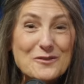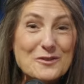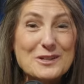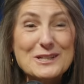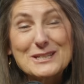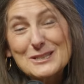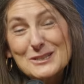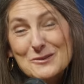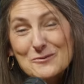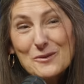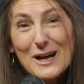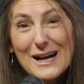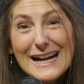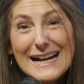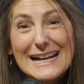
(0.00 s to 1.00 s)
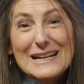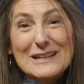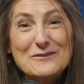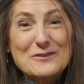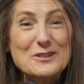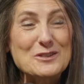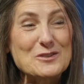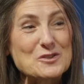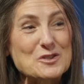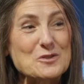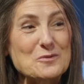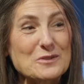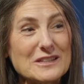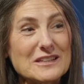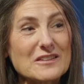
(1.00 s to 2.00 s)
for his wife. She
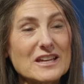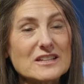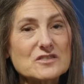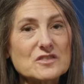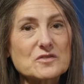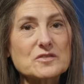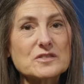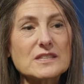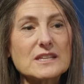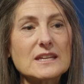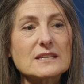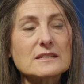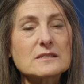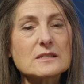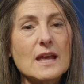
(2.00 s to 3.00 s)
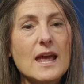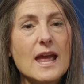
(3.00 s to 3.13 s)
really likes those things.